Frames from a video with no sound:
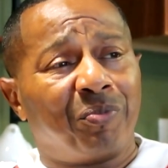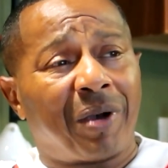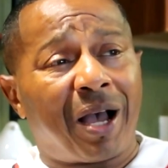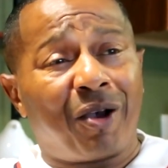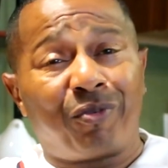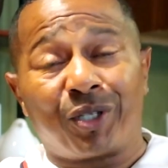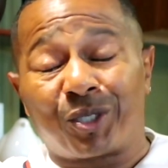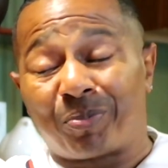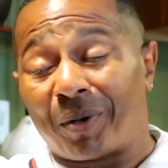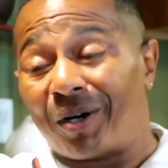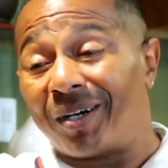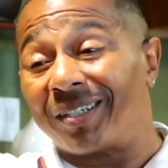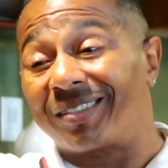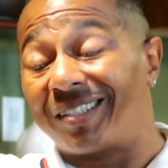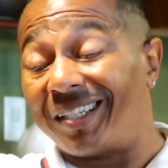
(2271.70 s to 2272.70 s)
my
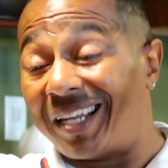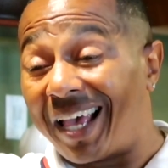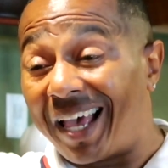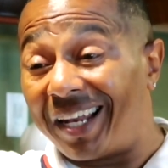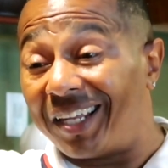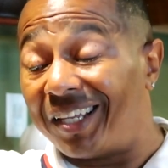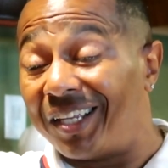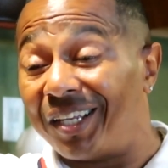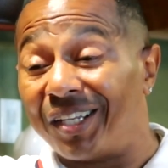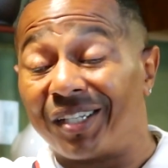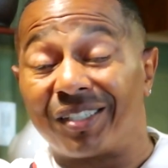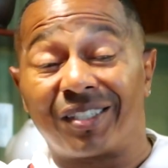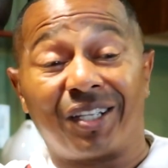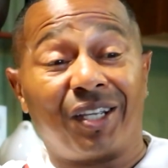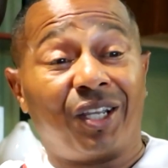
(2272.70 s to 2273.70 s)
response to that
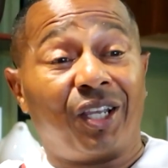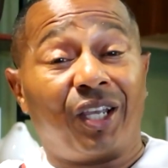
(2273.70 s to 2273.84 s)
is,